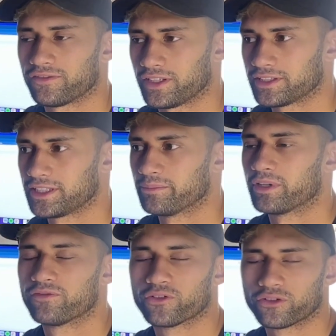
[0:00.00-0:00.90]
and
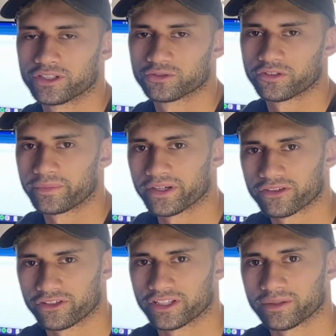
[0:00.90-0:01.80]
10x4 and
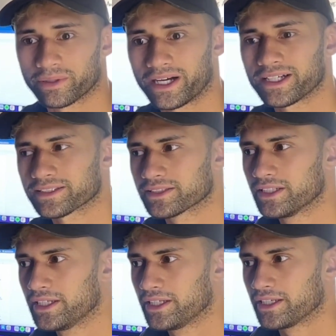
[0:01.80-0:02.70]
12x3 in the past,
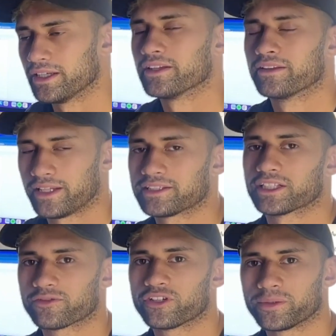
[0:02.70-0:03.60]
that
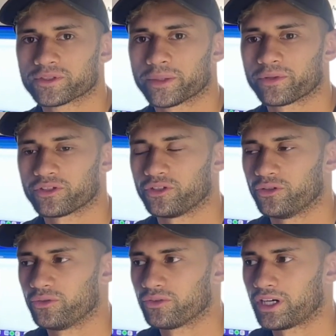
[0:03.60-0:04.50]
stuff creeps up on
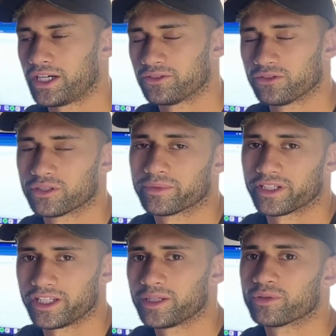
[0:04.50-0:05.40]
you. I do them in
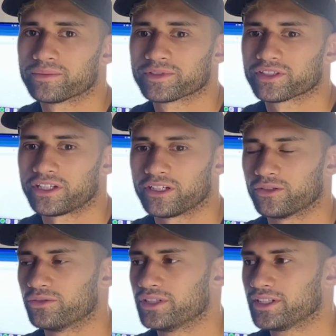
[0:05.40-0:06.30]
an EMOM
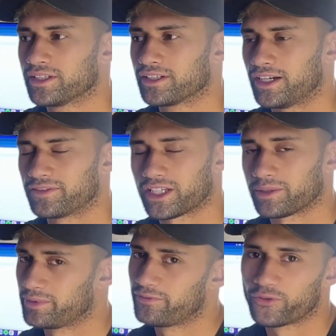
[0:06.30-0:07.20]
style. I've done
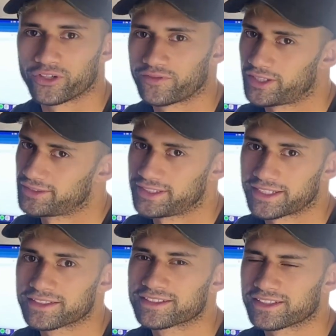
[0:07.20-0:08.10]
them in
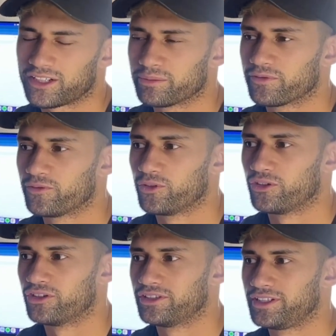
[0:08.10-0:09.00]
45-second style
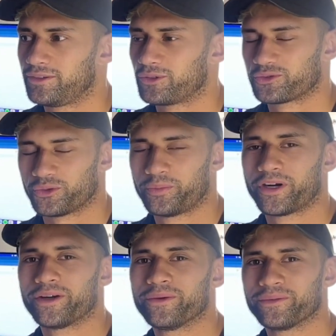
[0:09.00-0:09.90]
before, which we'll
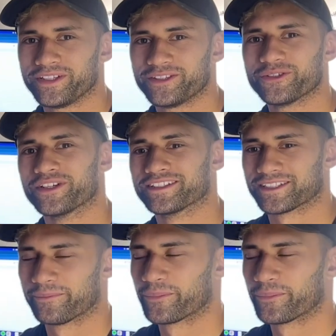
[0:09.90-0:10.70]
probably do at some